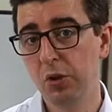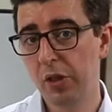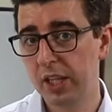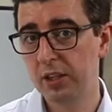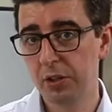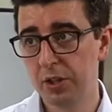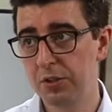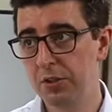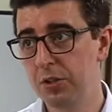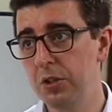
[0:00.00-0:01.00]
then looking
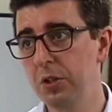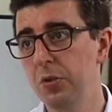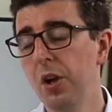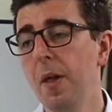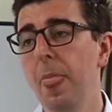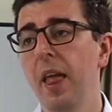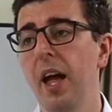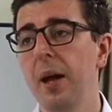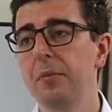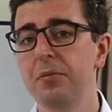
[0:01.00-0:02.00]
to
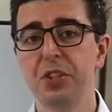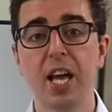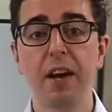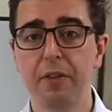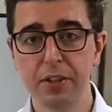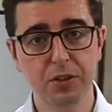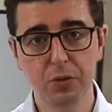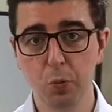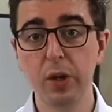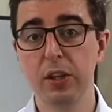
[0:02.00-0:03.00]
service
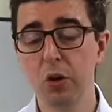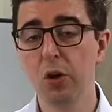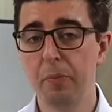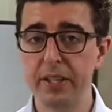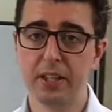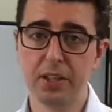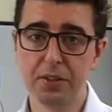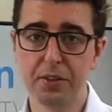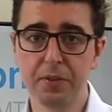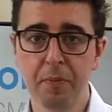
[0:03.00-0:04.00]
with your
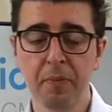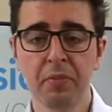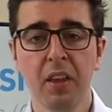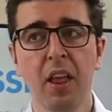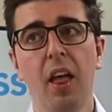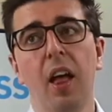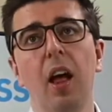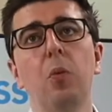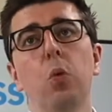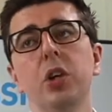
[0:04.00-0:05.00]
business.
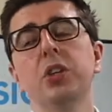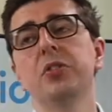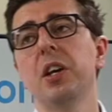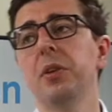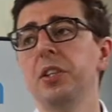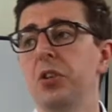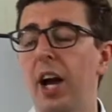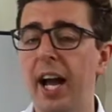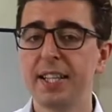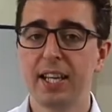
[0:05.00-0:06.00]
And what you're doing is you're
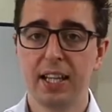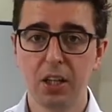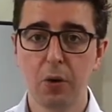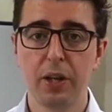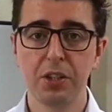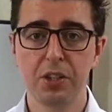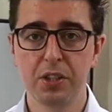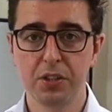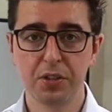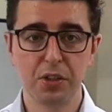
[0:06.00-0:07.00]
asking the
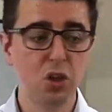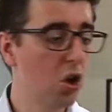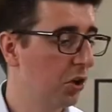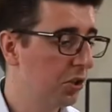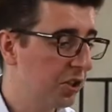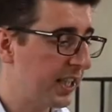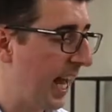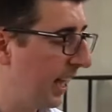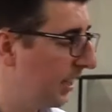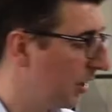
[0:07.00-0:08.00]
questions, not just telling